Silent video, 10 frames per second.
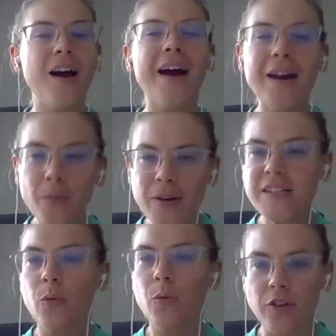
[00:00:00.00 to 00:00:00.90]
I don't want to say
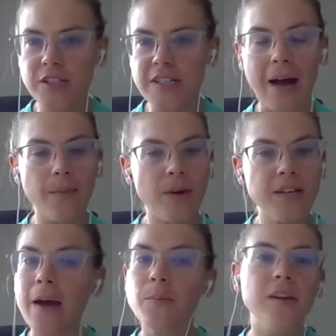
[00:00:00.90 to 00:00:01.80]
worth your time because
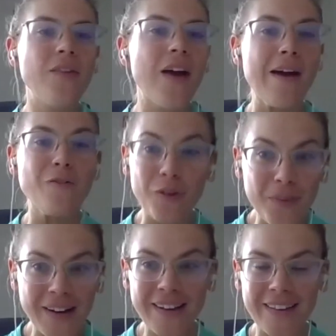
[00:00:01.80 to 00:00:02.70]
I believe
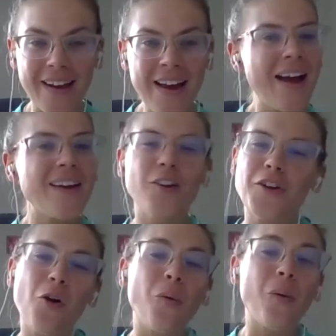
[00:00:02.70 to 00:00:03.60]
everybody, like, I get a lot of
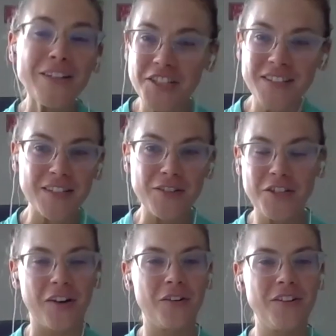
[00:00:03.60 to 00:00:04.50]
questions in
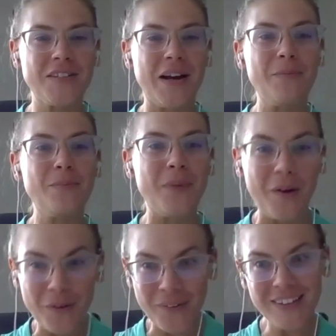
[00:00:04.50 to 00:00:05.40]
general just
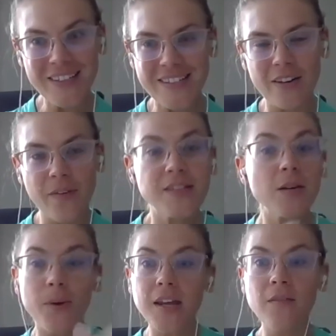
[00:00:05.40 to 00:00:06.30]
about real estate investing.
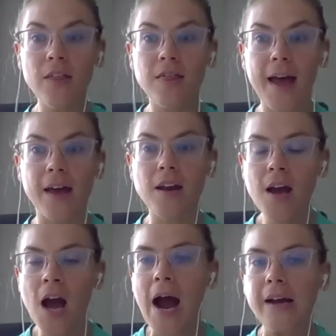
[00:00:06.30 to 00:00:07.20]
But even then,
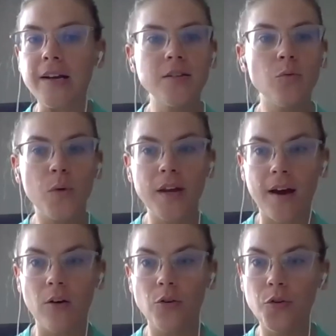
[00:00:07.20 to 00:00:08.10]
I need to weed
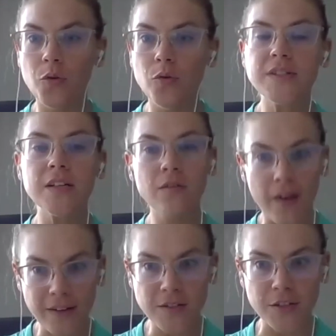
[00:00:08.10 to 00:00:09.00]
out who's an
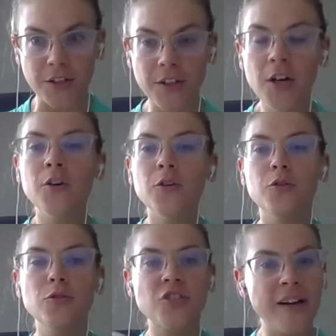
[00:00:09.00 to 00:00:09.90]
investor,
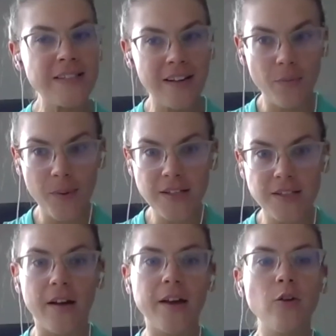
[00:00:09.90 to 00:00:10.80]
who's trying to give me a
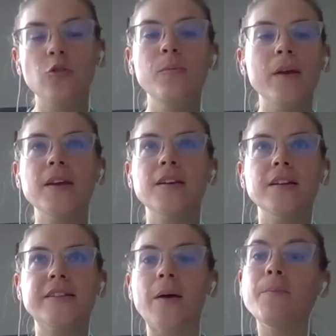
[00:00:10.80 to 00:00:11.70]
deal and who maybe
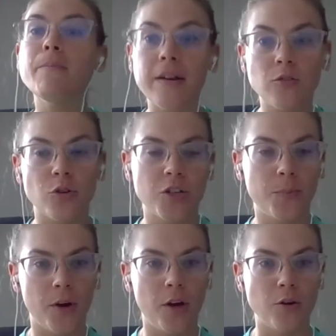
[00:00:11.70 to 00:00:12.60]
needs some mentorship
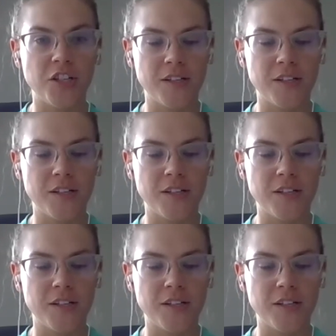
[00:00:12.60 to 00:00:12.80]
or coaching.